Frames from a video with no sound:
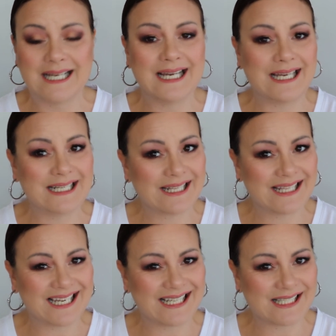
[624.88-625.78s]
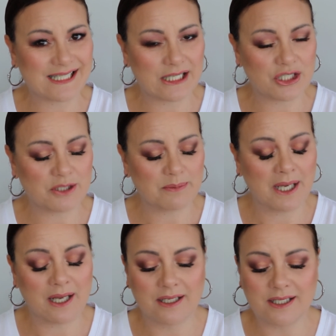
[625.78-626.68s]
Another Anastasia
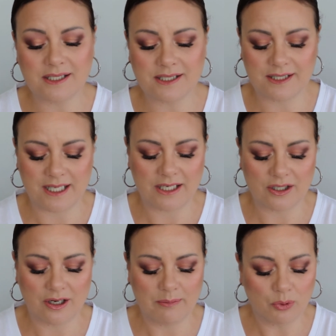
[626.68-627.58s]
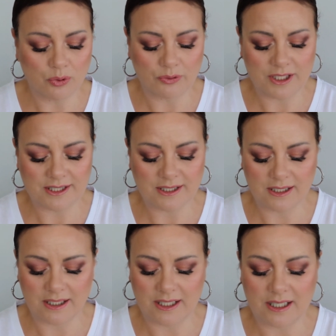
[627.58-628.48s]
palette that I bought
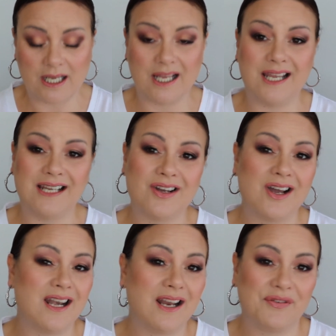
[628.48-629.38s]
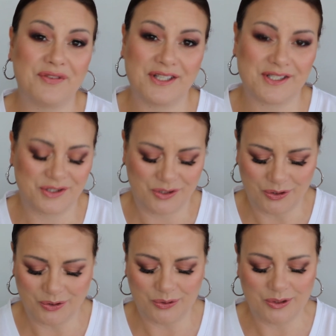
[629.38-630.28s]
recently, and I love this
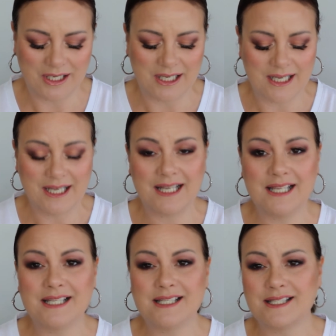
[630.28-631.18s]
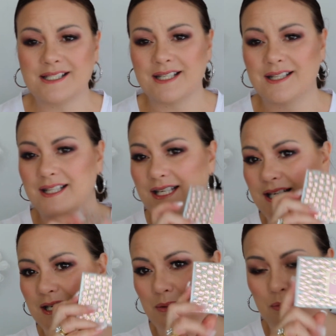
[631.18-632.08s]
too, is the